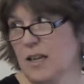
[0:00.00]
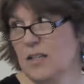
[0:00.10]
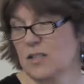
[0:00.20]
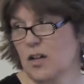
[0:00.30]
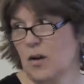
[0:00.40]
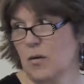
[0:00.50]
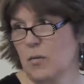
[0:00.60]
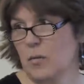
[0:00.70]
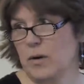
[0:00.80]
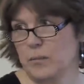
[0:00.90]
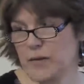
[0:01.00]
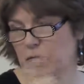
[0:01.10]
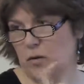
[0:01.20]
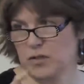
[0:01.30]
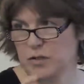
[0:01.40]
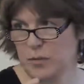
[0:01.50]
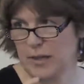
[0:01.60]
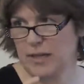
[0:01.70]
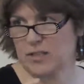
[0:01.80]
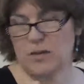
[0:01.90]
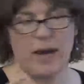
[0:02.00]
So before 2 weeks,